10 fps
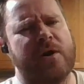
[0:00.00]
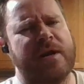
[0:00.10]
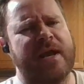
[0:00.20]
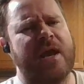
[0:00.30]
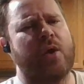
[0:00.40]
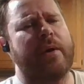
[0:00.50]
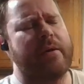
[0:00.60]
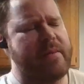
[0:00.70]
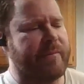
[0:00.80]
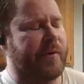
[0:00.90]
and I can't quite
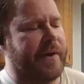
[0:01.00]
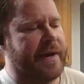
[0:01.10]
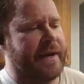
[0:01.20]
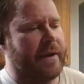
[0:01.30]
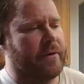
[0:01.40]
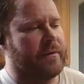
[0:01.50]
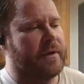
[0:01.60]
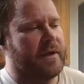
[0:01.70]
remember it right now.